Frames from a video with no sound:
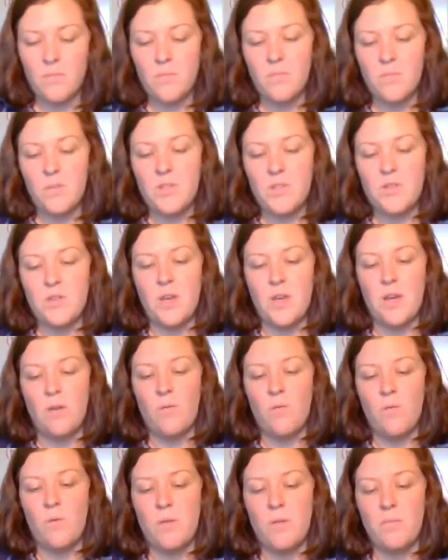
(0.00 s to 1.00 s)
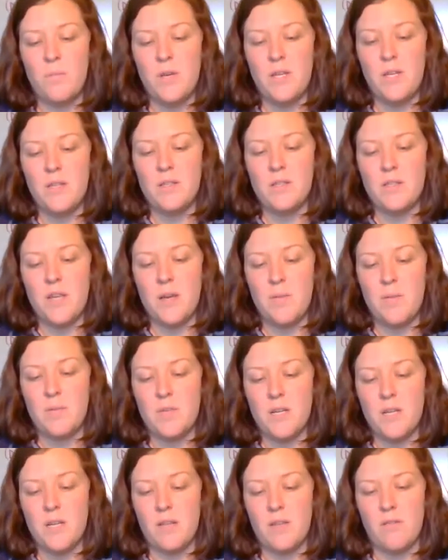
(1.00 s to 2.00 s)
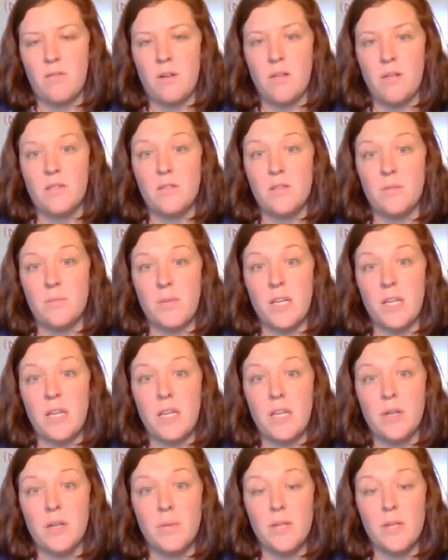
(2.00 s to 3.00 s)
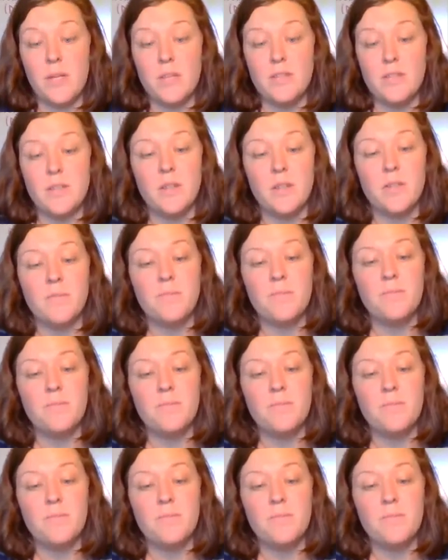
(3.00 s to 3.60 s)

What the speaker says: Once you get one piece taped on, the rest will be a little bit easier.